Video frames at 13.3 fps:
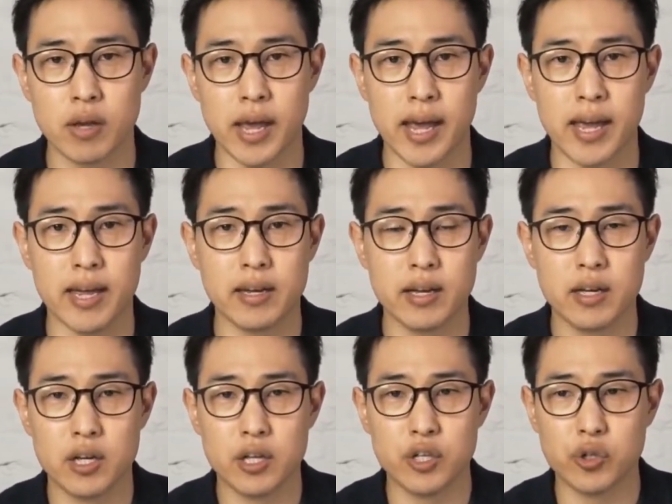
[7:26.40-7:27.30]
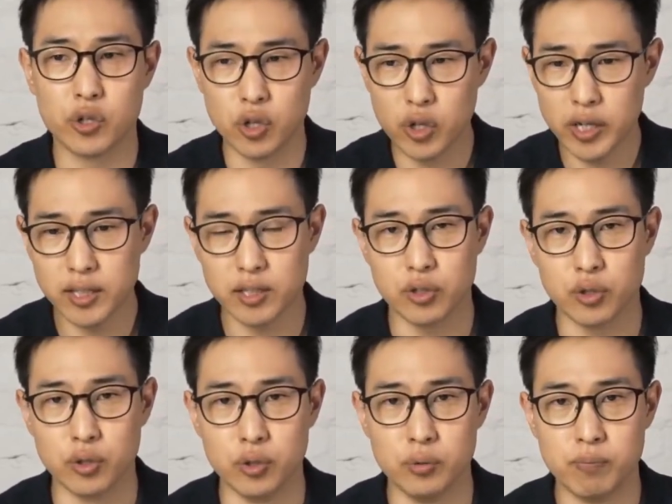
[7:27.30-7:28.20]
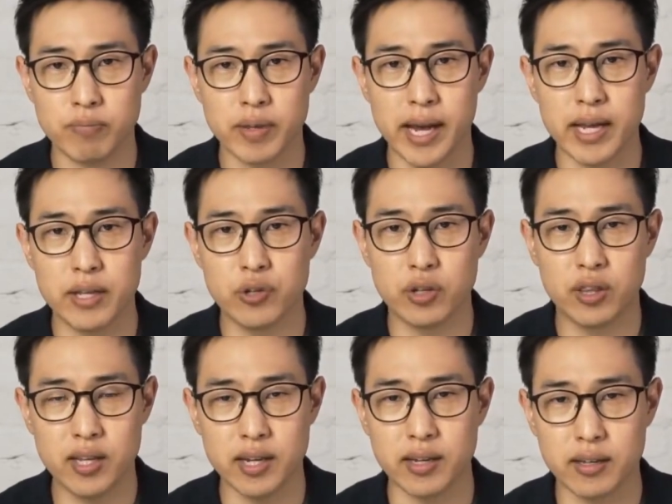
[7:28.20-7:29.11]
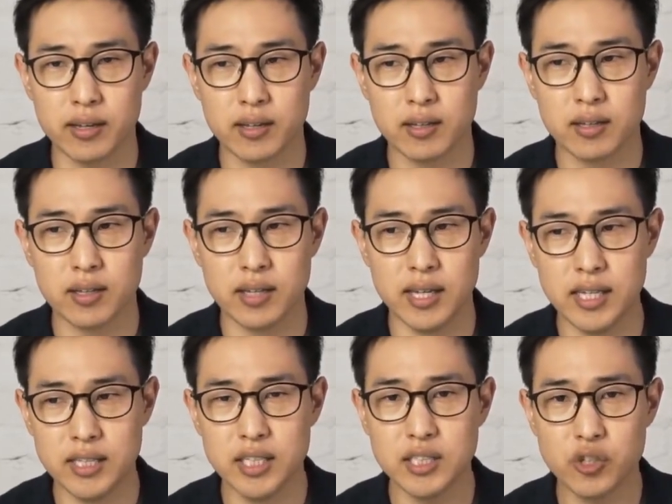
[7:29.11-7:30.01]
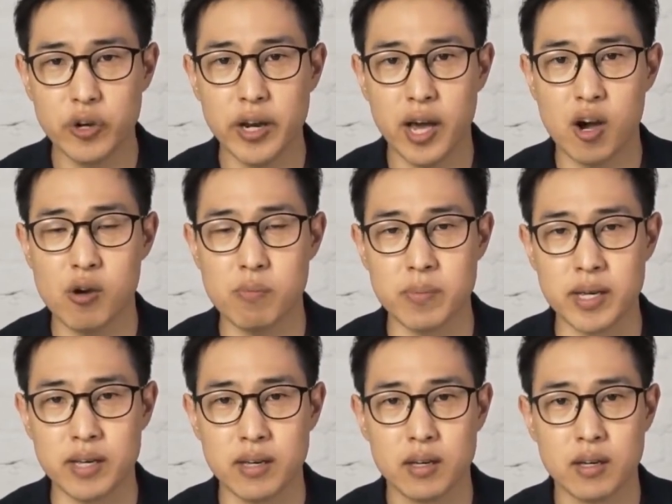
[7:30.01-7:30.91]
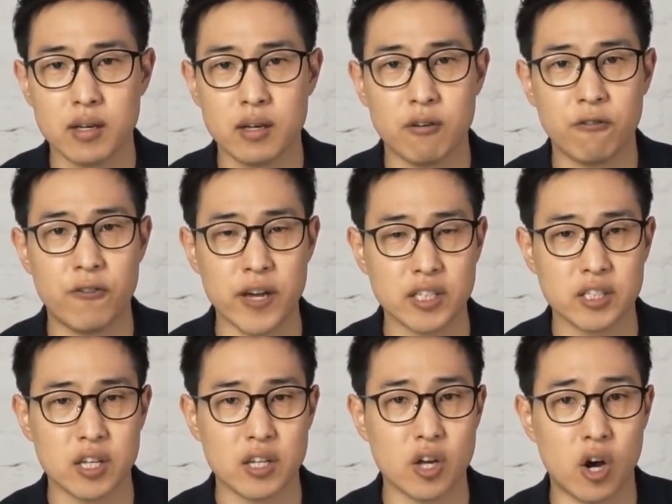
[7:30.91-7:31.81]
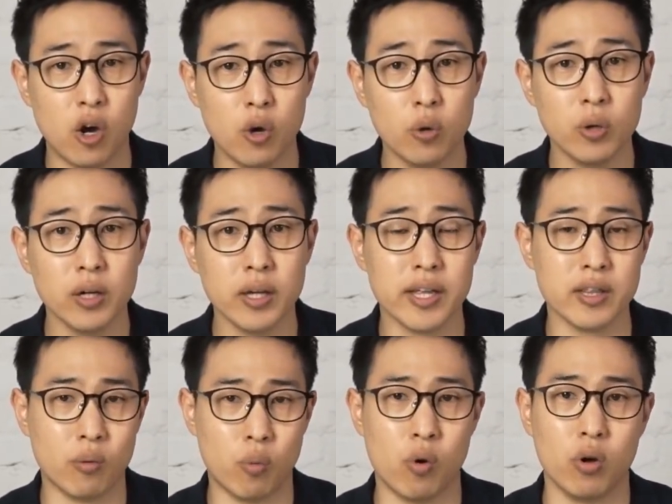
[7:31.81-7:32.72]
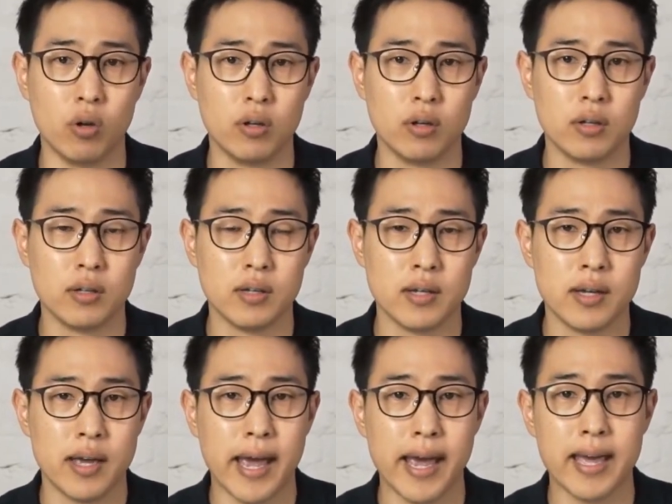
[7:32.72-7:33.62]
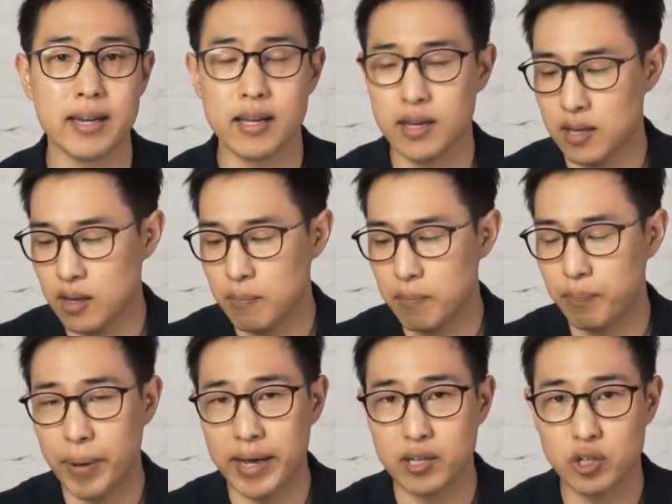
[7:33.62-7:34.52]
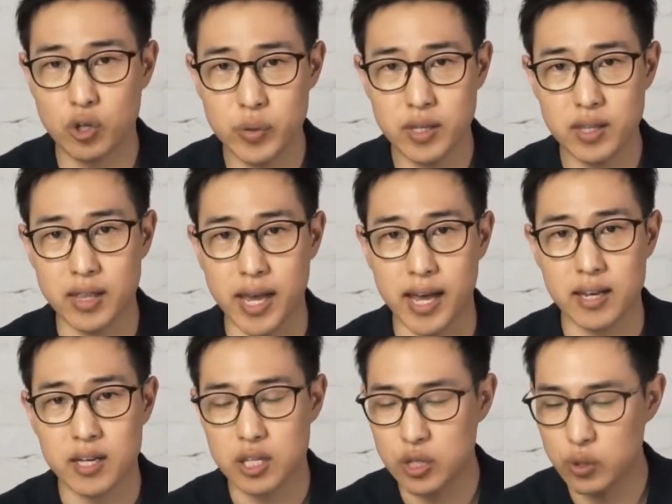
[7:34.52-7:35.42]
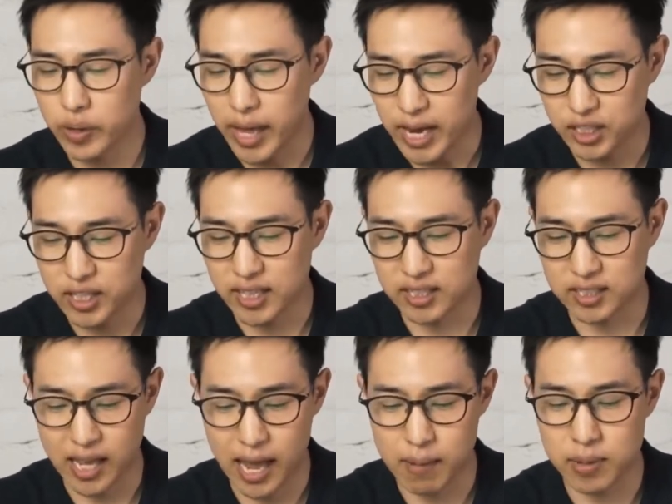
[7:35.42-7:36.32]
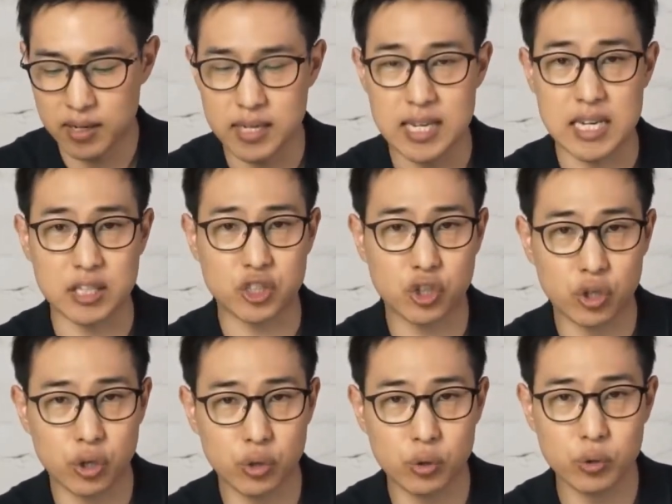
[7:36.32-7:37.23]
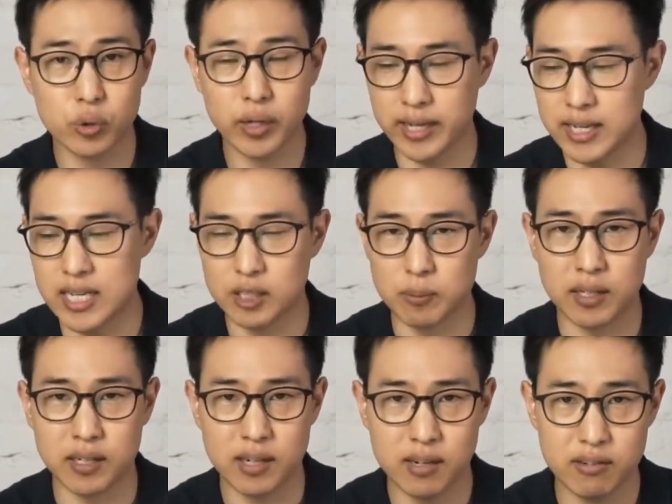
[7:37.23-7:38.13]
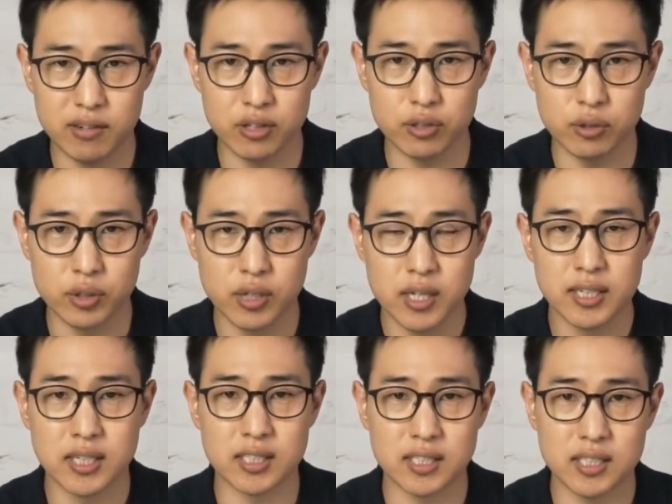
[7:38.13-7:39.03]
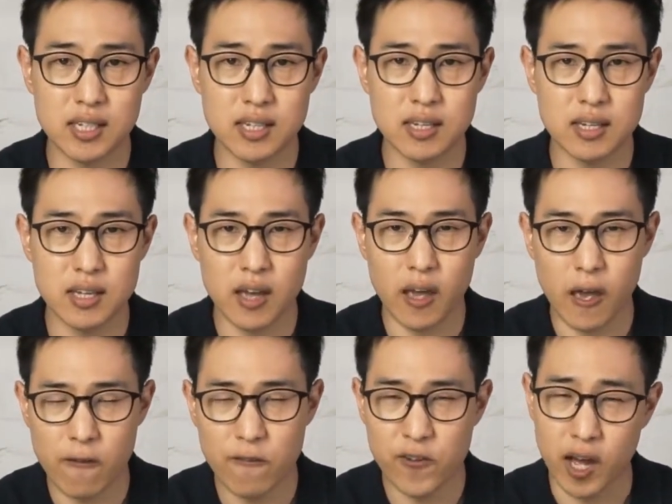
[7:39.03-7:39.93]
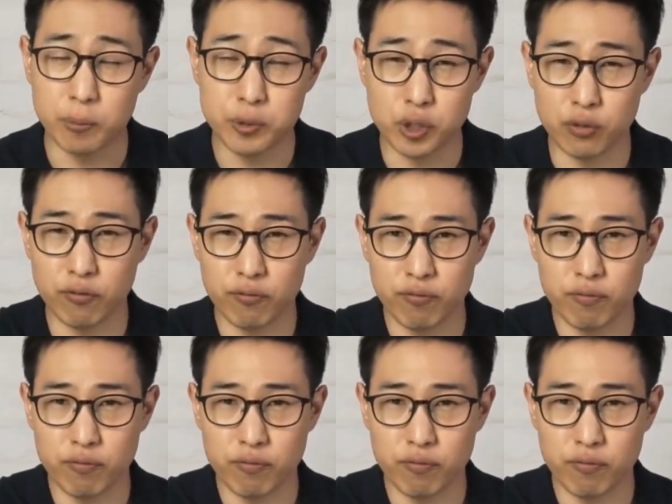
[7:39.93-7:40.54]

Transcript: And you'd look at the tool and you'd think, is this going to help me fix the hole in the wall? And by doing that, you would actually examine each tool and each material to see if it helps you